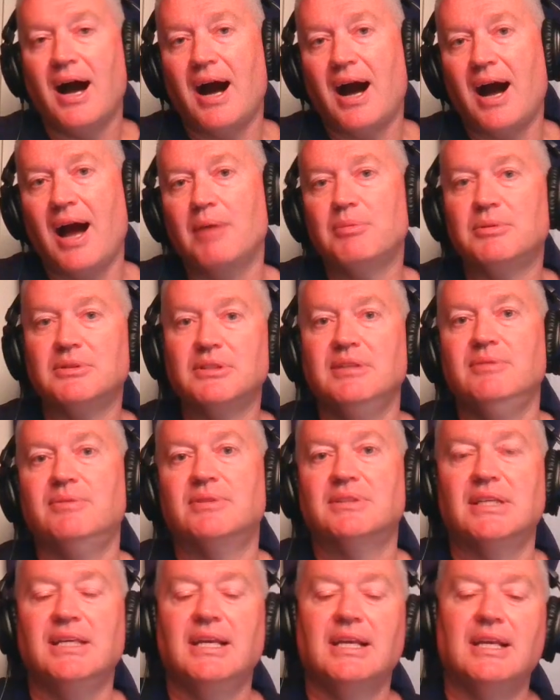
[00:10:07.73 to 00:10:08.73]
I will leave
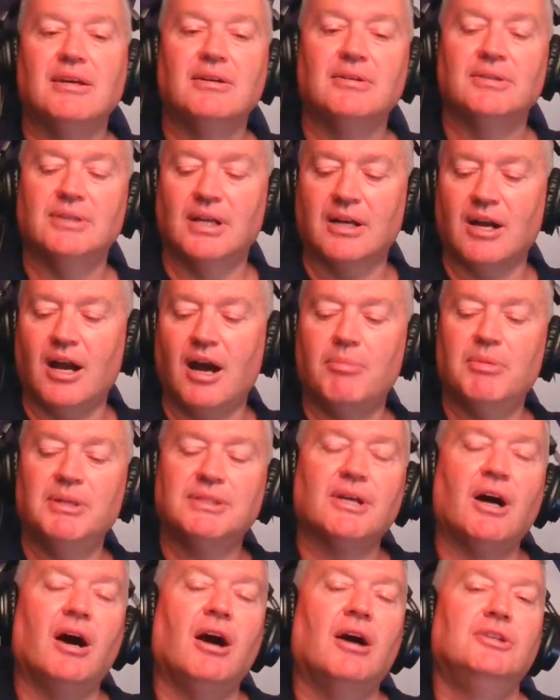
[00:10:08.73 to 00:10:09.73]
a link here in the
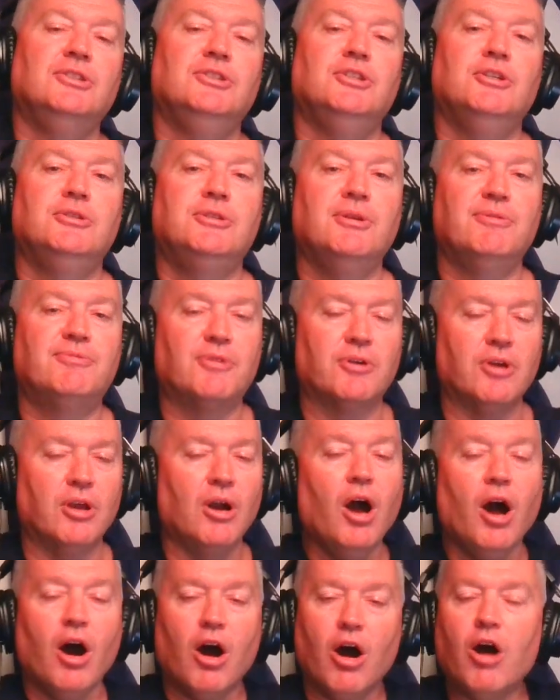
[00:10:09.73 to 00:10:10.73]
comments on YouTube for you.
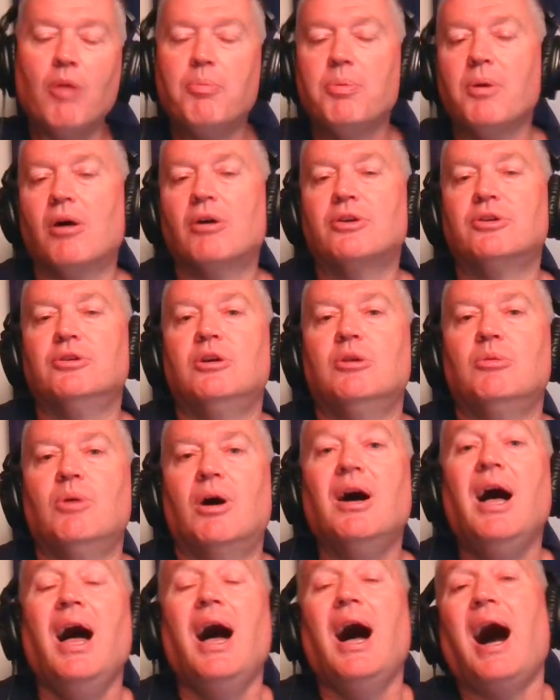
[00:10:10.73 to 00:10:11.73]
Hope you all are doing
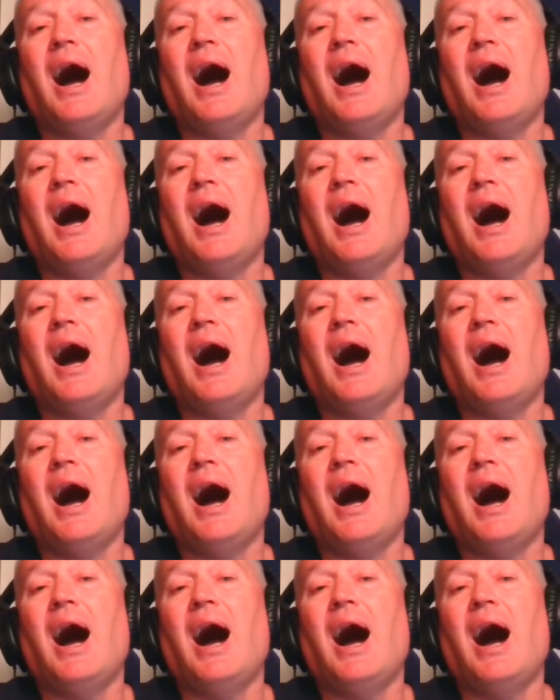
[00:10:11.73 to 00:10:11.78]
well.